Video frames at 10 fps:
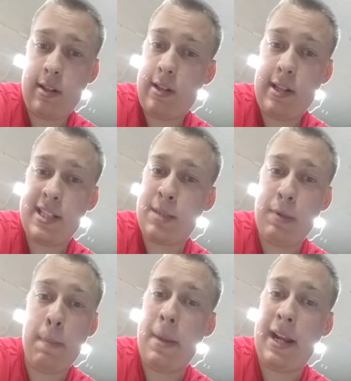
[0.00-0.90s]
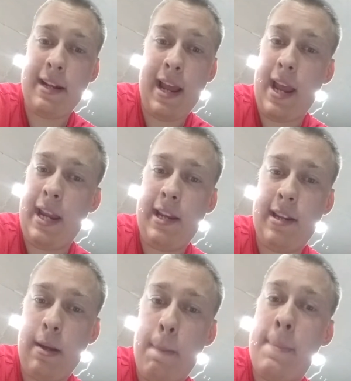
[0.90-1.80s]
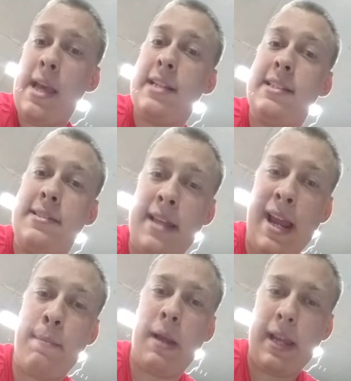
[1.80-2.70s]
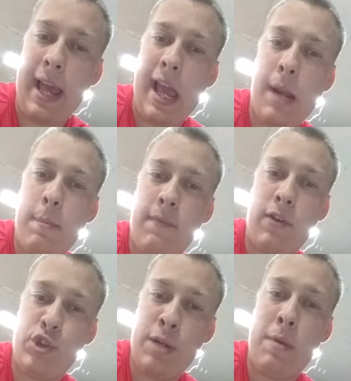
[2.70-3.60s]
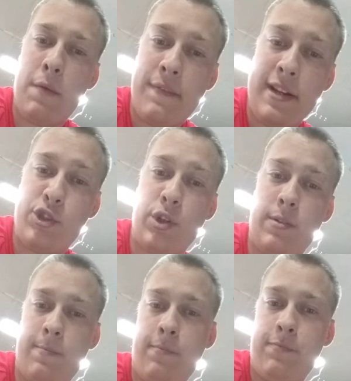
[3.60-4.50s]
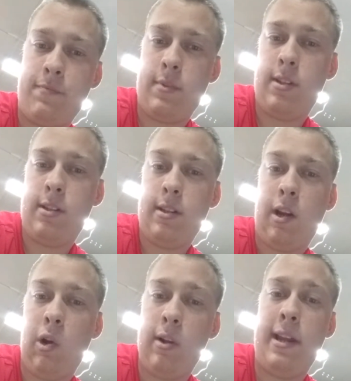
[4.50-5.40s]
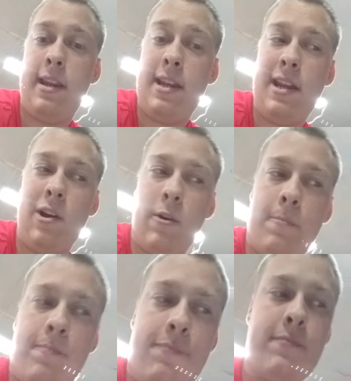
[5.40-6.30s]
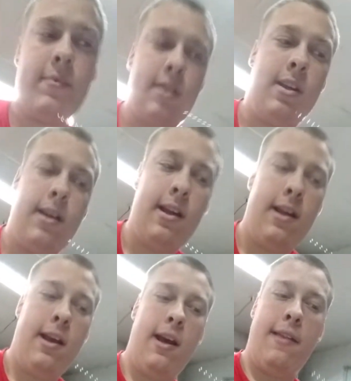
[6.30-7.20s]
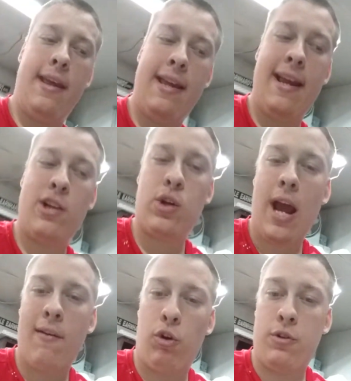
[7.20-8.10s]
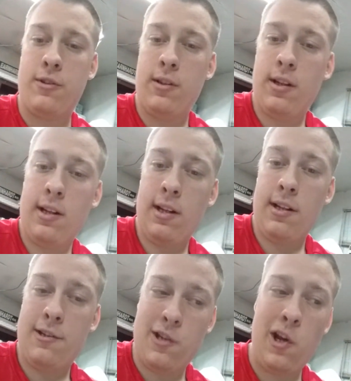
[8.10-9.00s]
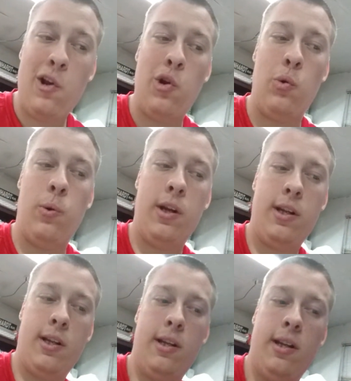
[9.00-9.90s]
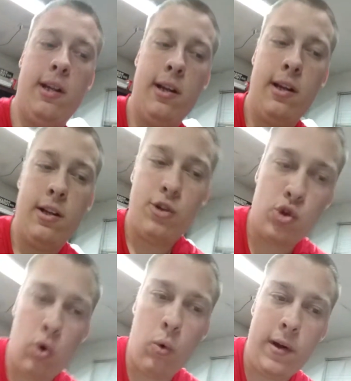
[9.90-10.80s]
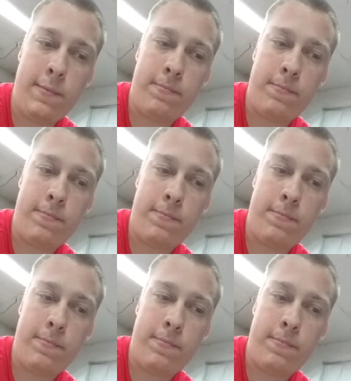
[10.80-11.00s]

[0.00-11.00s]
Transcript: this is going to be a big day, big statement game for Jimbo Fisher early in the year. Then they travel to Troy.